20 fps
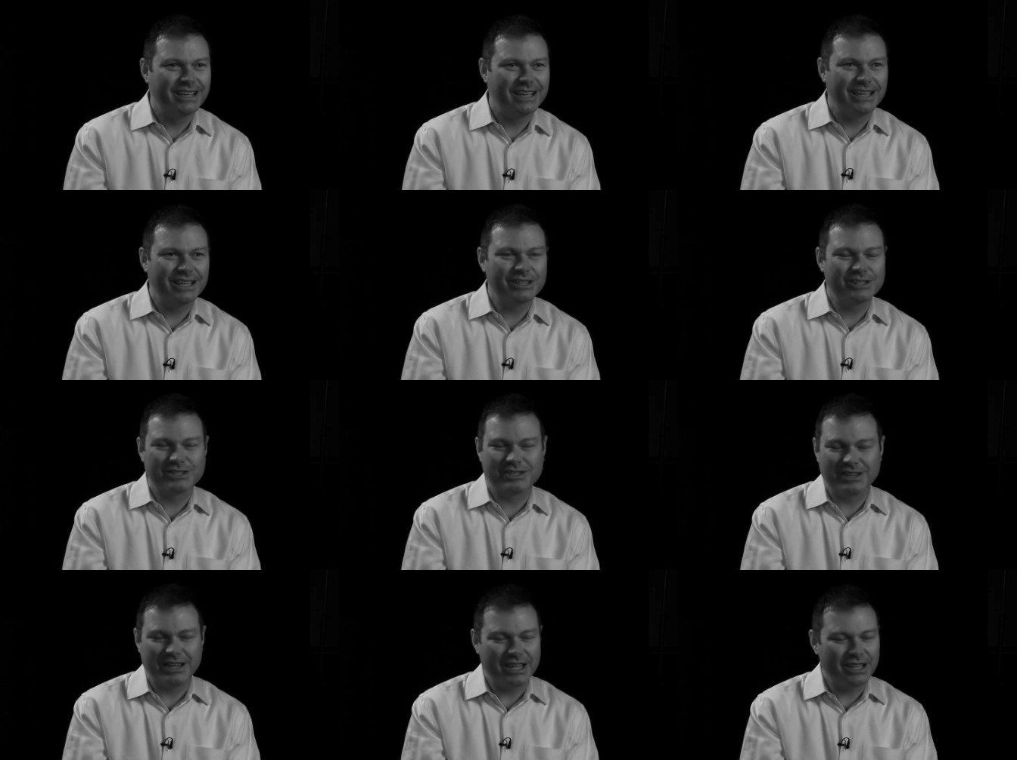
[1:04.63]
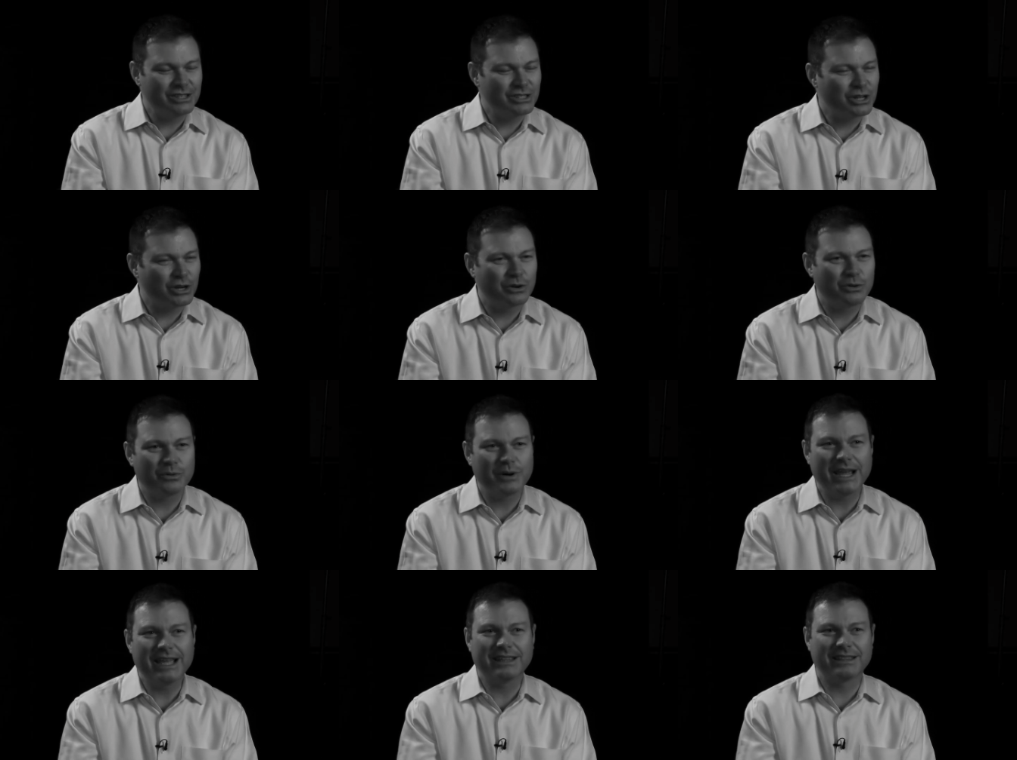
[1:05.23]
is a
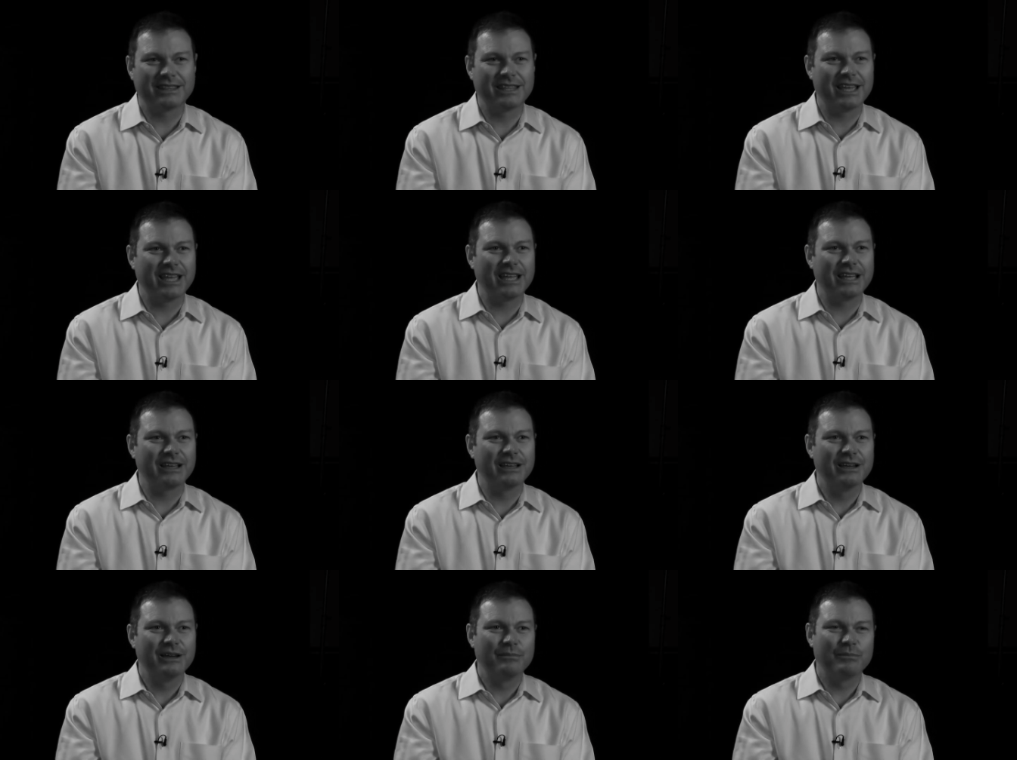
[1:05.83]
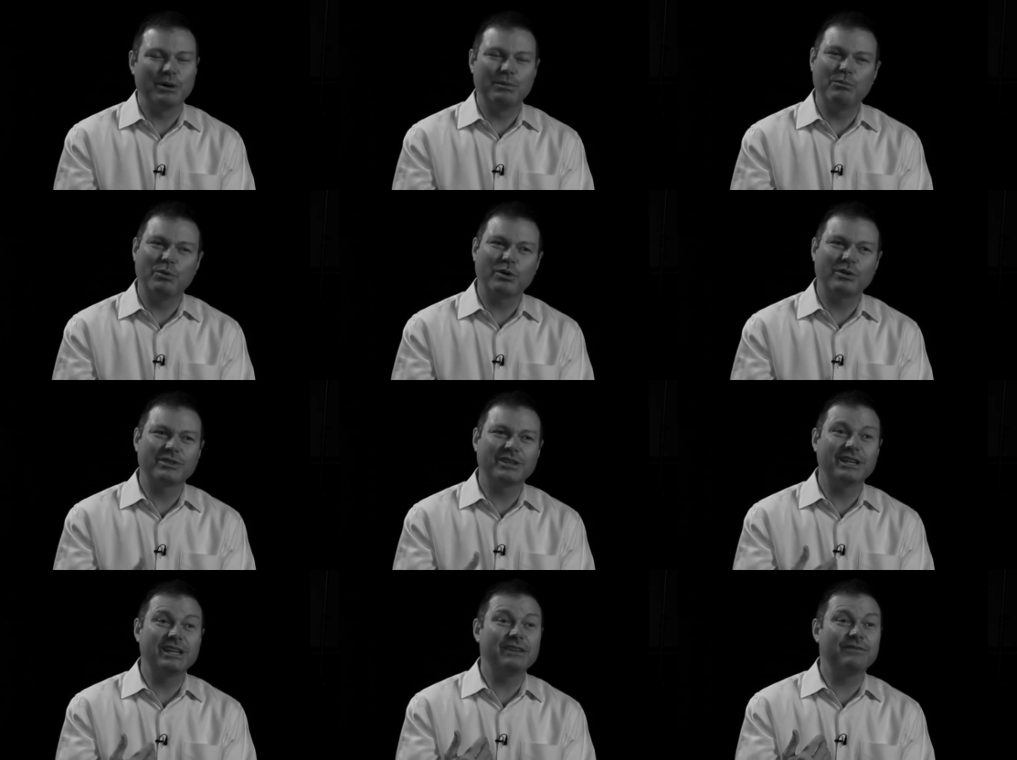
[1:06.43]
great thing, but more
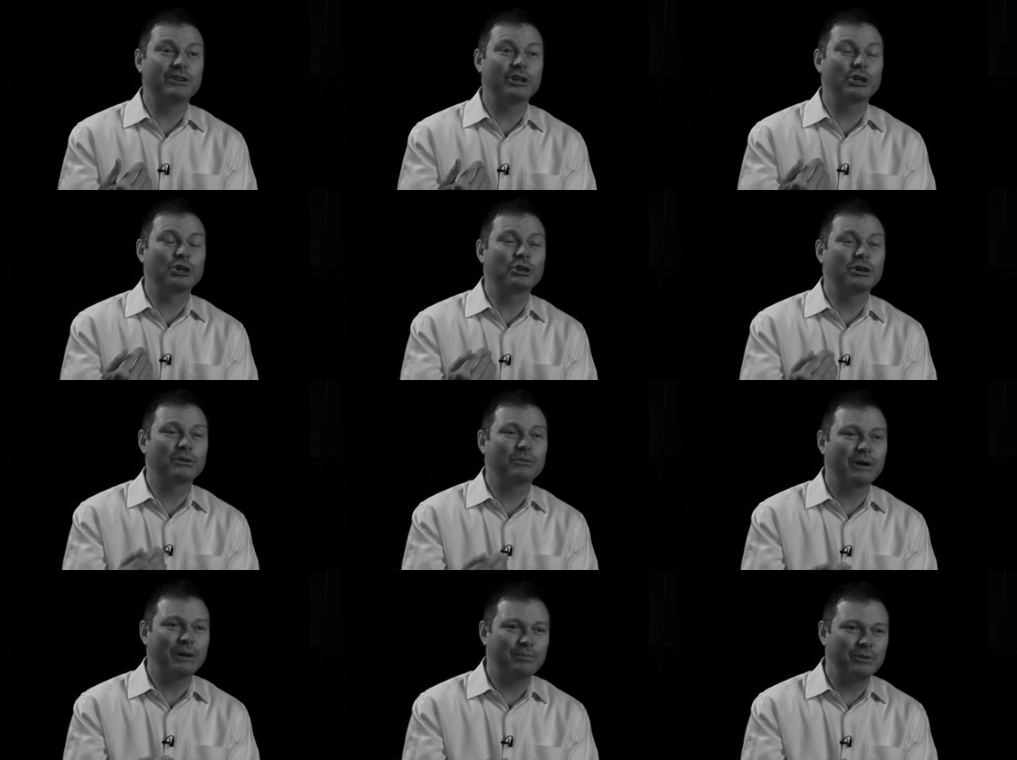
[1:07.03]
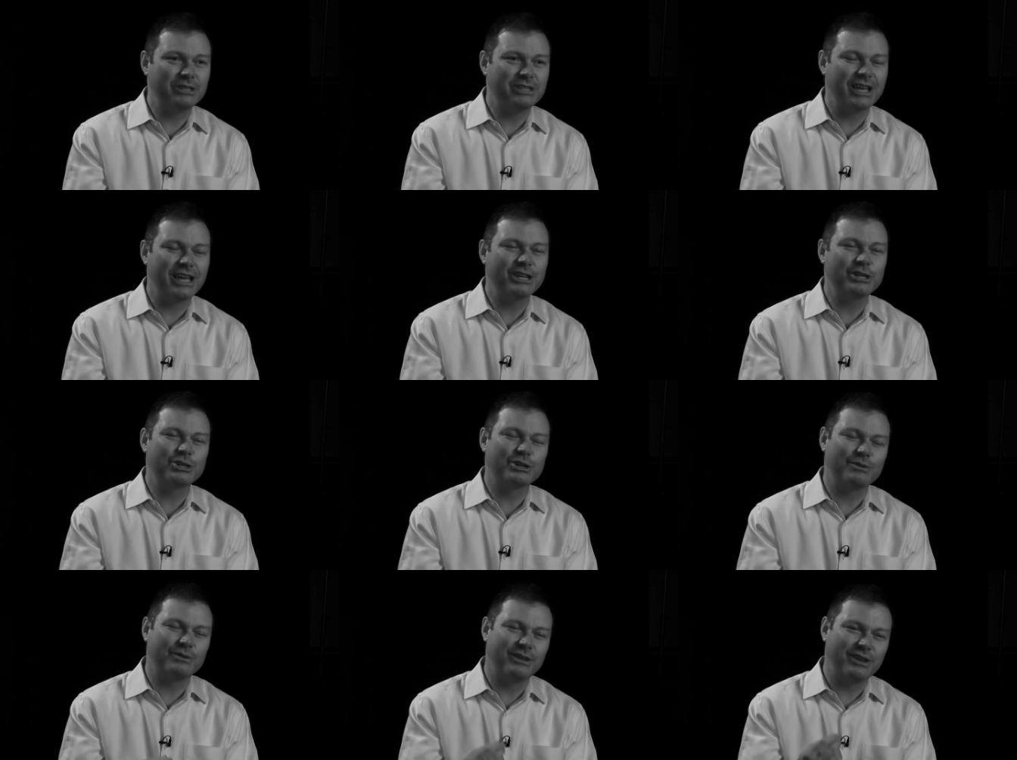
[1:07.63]
than even a good
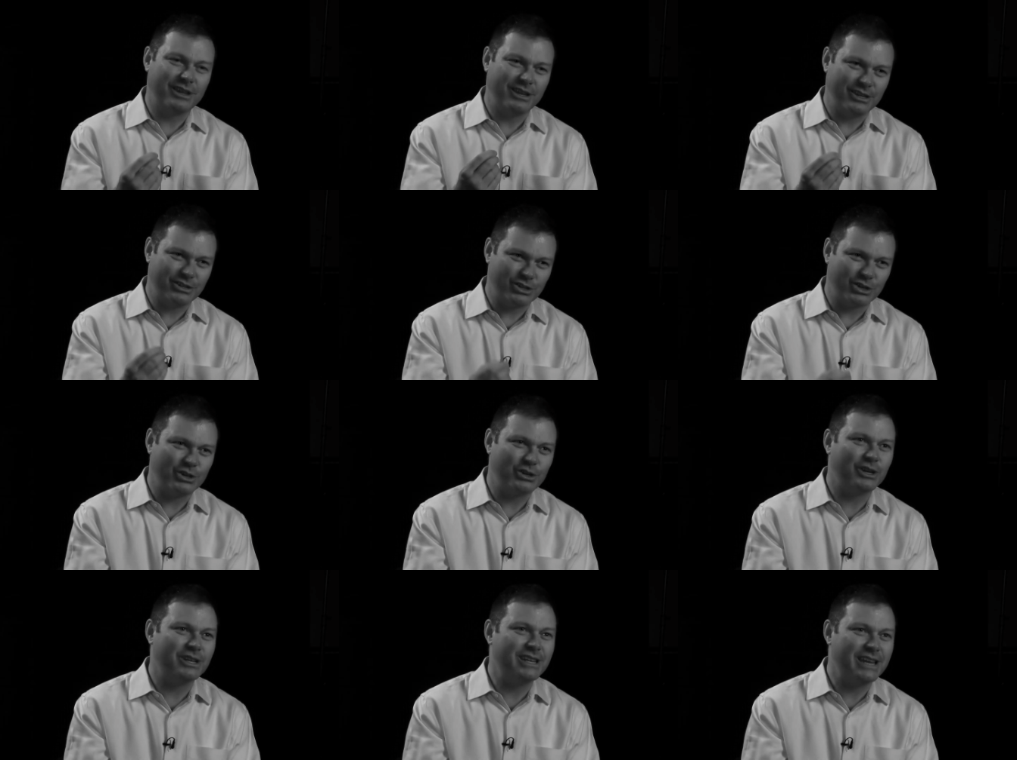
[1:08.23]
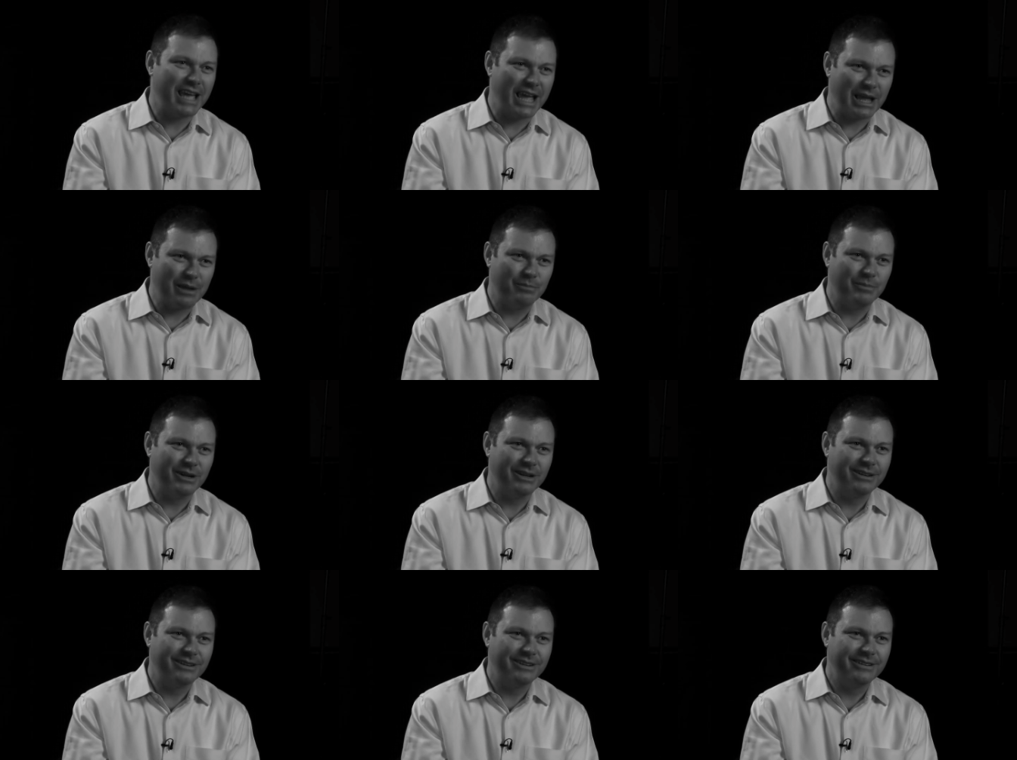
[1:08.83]
reputation is a good name.
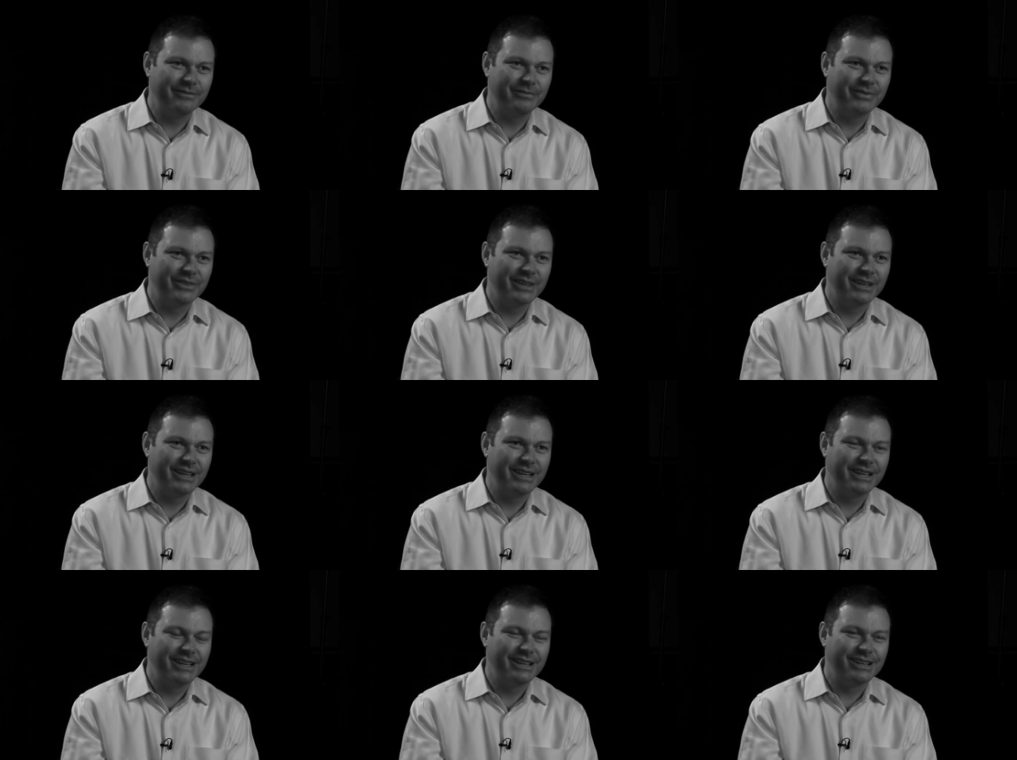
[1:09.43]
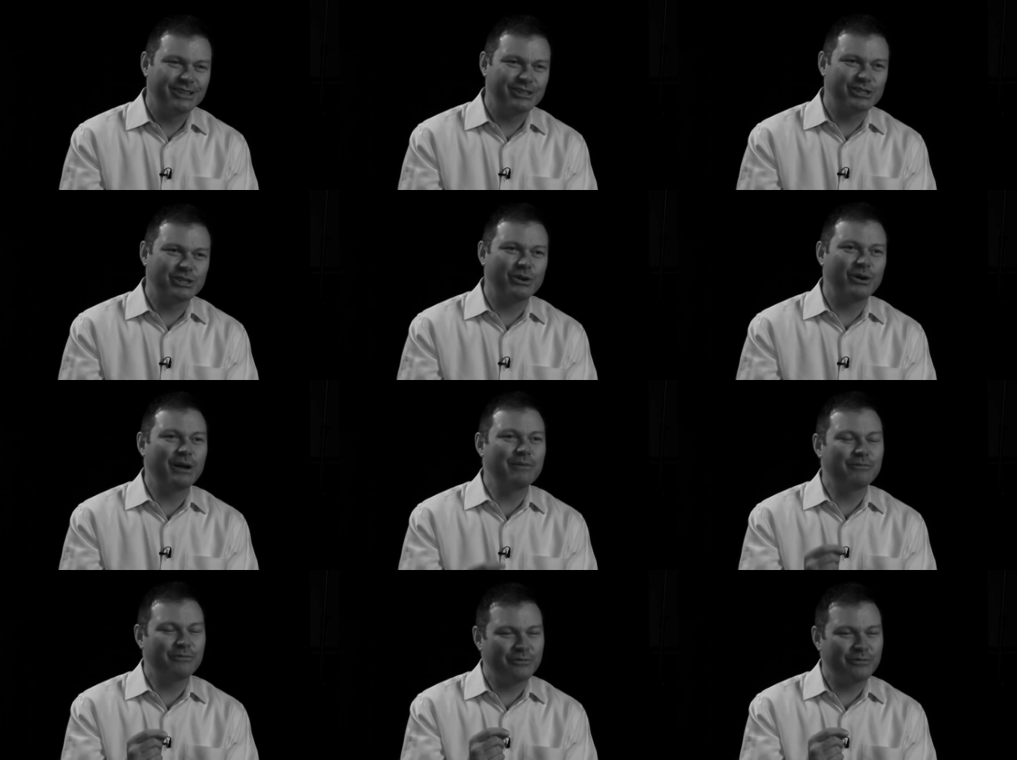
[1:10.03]
So I'm